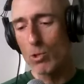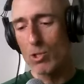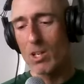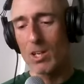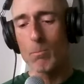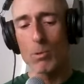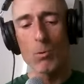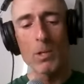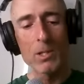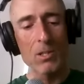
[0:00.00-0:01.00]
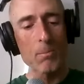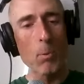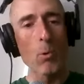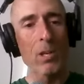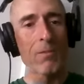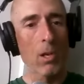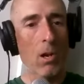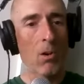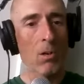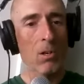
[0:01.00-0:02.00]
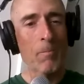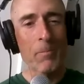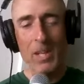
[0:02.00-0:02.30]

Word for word: just keep you in this sport even longer